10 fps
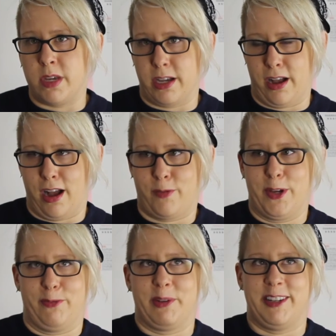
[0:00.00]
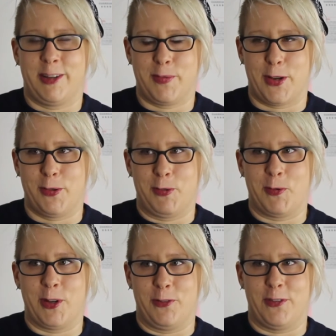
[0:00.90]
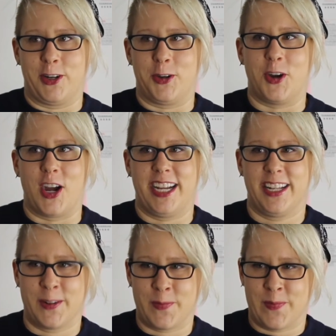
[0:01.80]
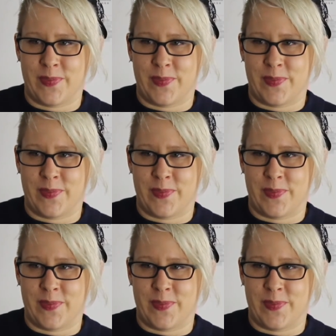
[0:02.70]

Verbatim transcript: to be a comic, but sometimes it's really fucking great.